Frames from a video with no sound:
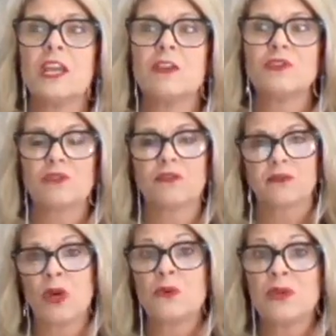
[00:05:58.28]
if you're
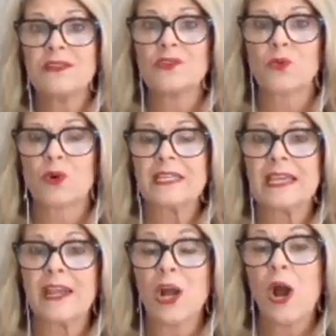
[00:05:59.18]
thrown into
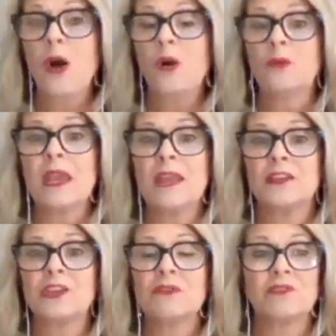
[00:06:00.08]
working at home
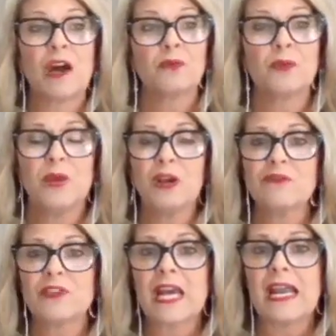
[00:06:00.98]
and you've not
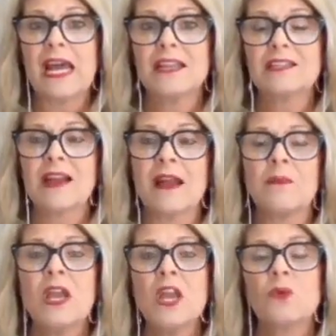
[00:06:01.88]
prepared for that ahead of
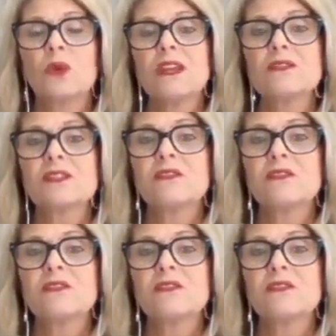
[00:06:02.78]
time. Well, here's the